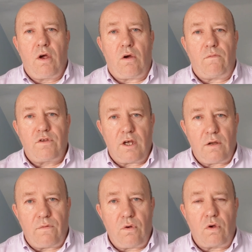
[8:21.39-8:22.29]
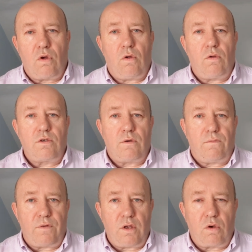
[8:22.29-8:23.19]
of telephone calls, of
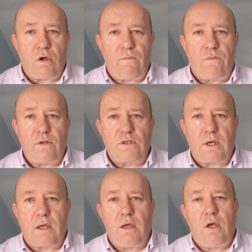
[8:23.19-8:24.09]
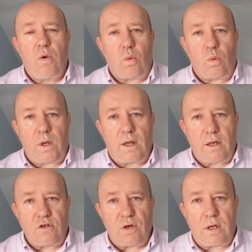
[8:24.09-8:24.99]
video conferencing,
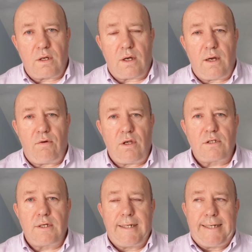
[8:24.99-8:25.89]
weekly drink diaries,